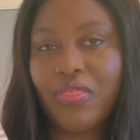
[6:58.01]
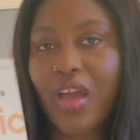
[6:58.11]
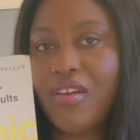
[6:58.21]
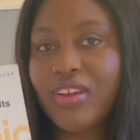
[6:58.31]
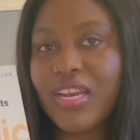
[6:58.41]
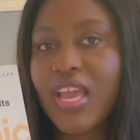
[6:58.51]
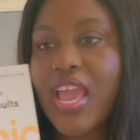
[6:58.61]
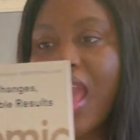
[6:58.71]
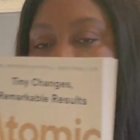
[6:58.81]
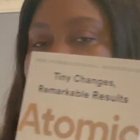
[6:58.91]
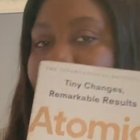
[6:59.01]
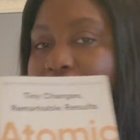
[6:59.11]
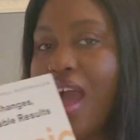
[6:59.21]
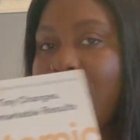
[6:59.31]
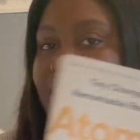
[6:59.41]
thoroughly and
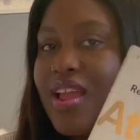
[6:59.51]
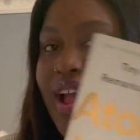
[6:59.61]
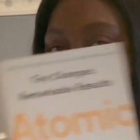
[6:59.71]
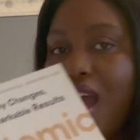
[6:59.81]
highly